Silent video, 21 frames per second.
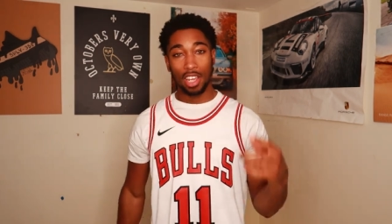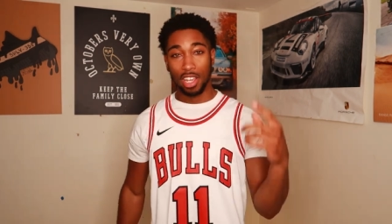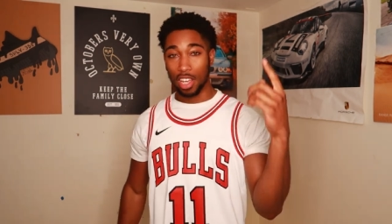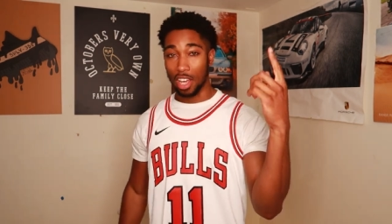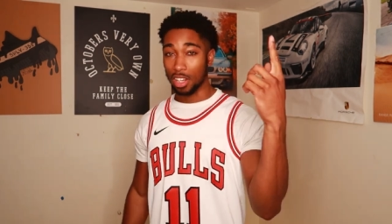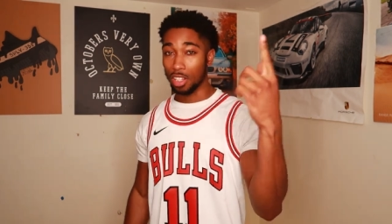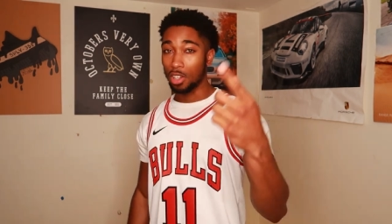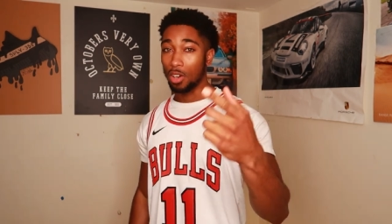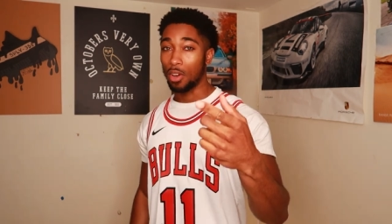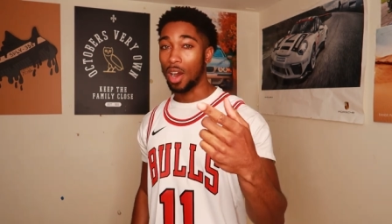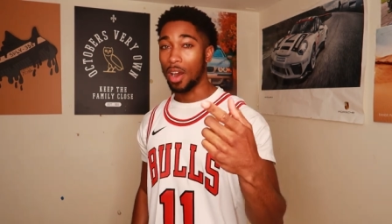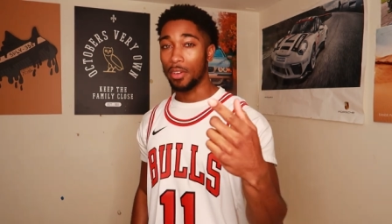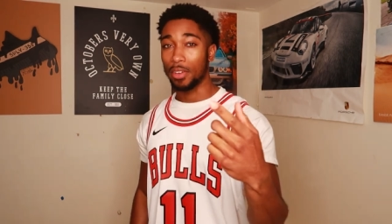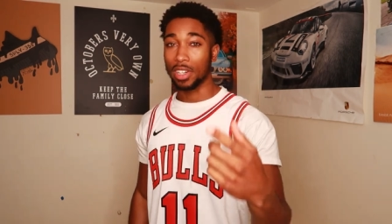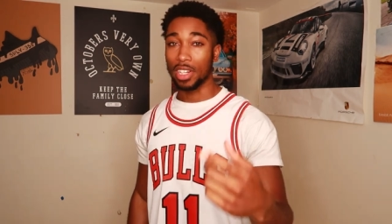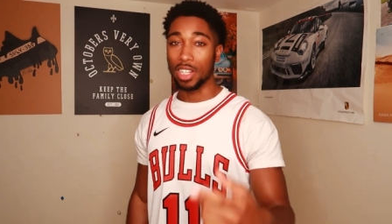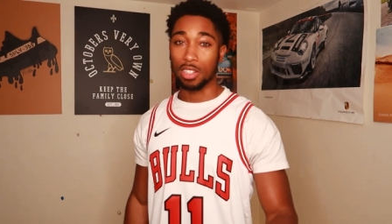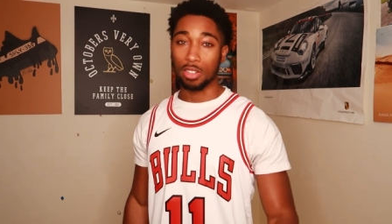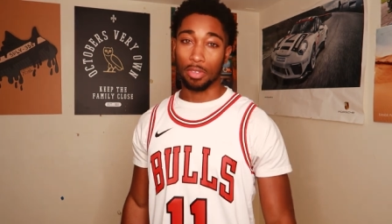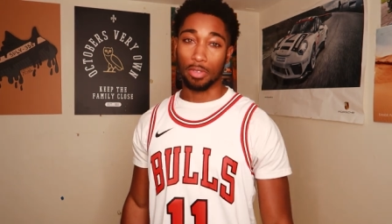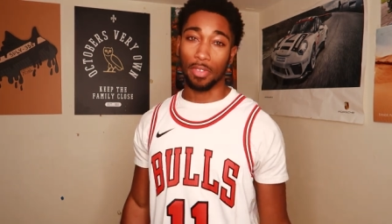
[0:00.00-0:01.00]
Y'all know how
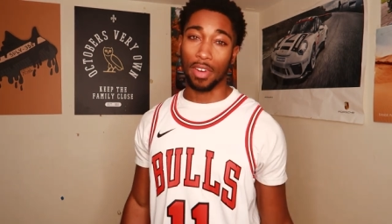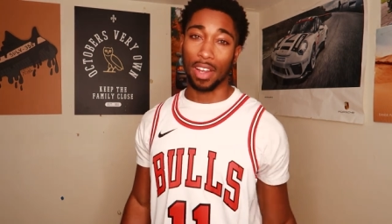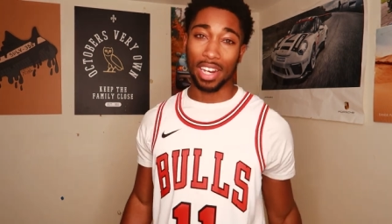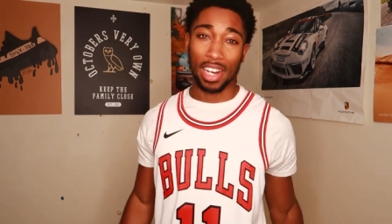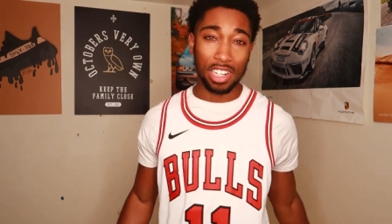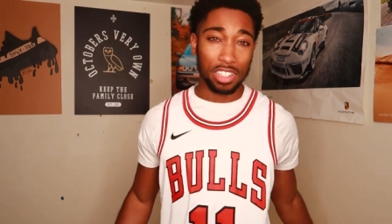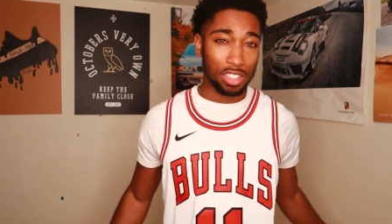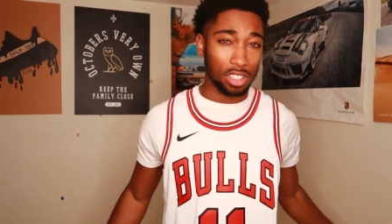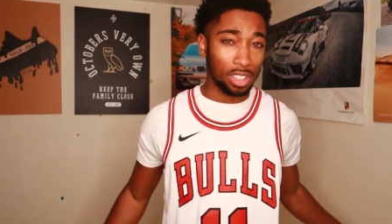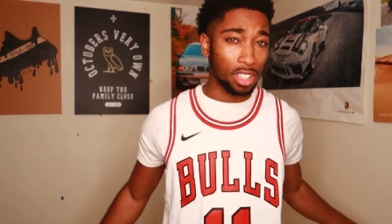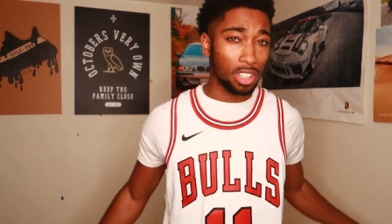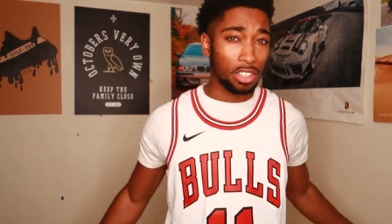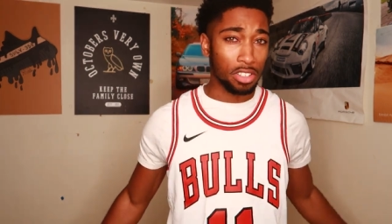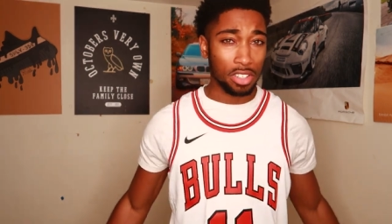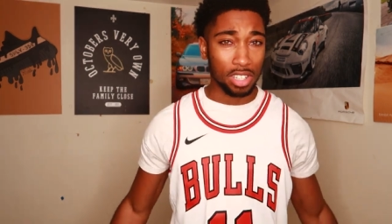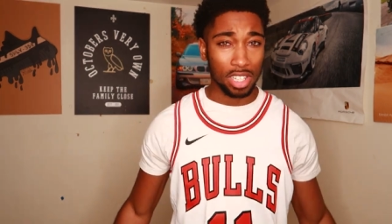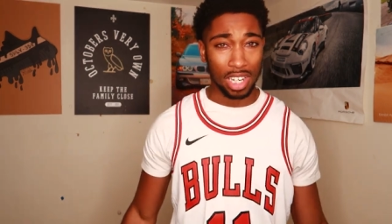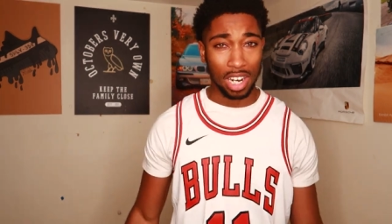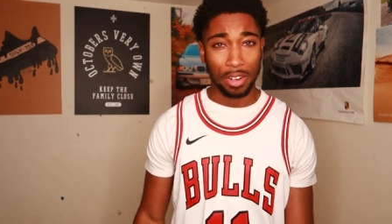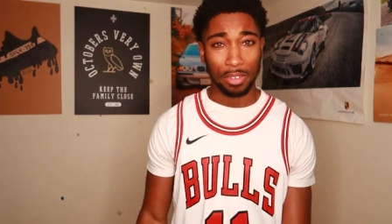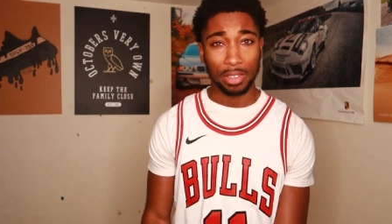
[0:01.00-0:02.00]
it is financial
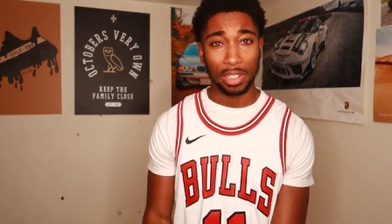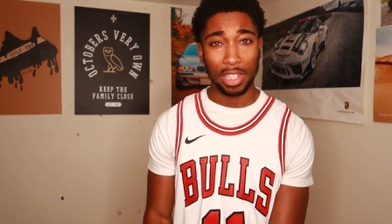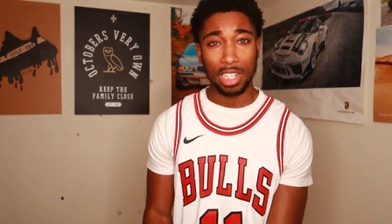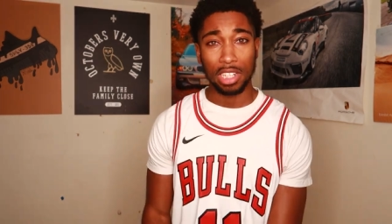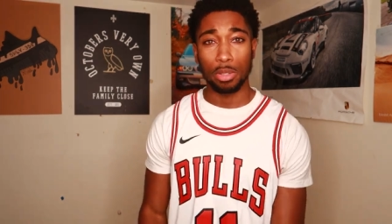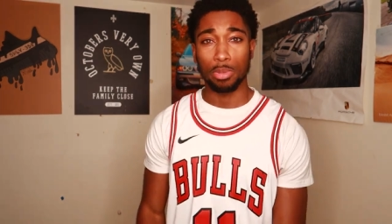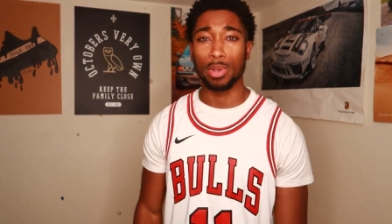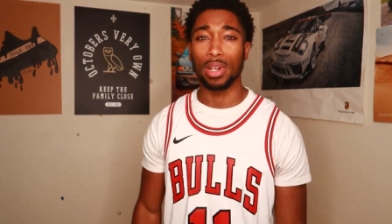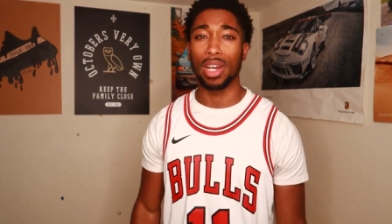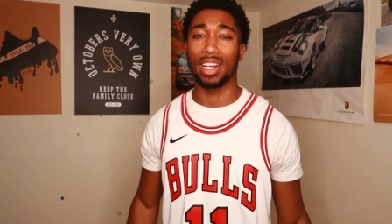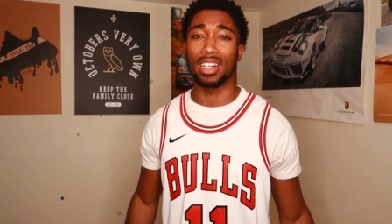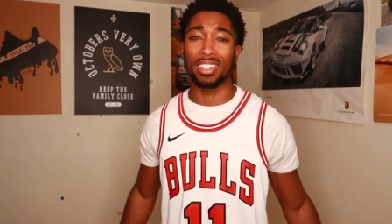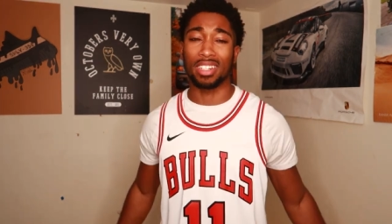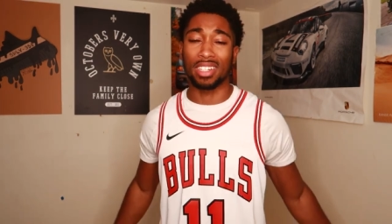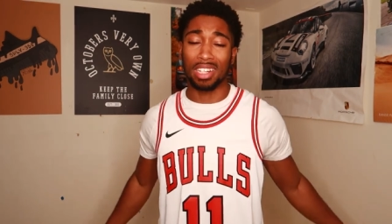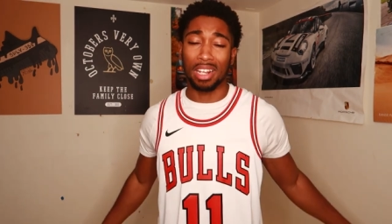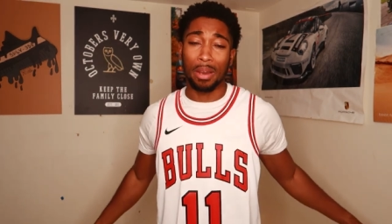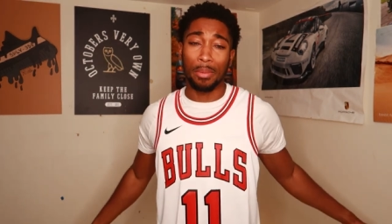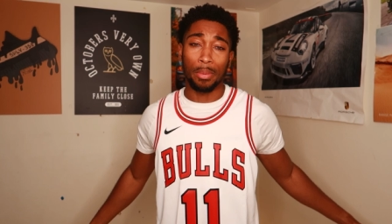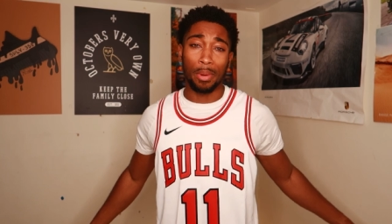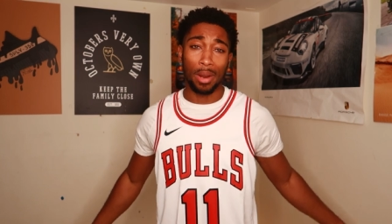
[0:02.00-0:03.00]
literacy nowadays. We gotta
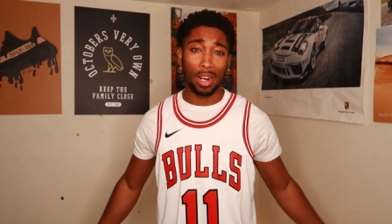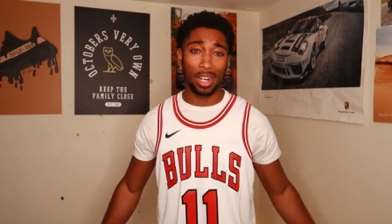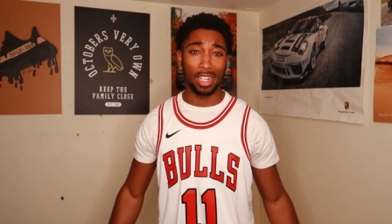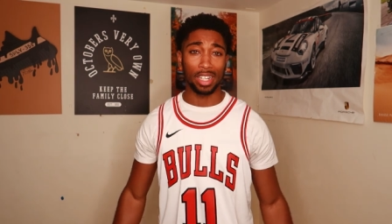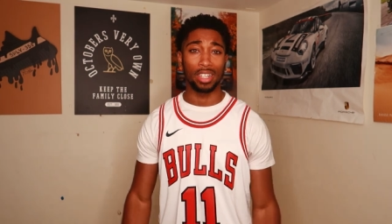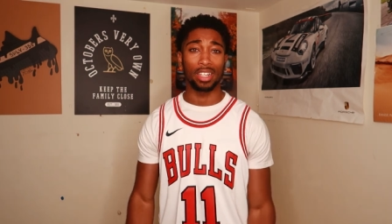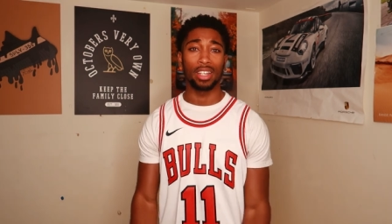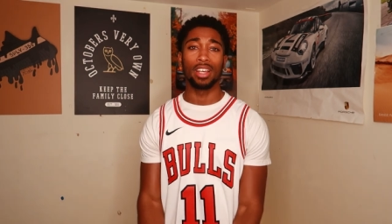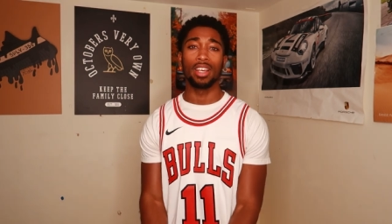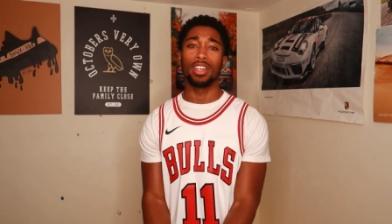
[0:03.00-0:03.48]
stay up on it.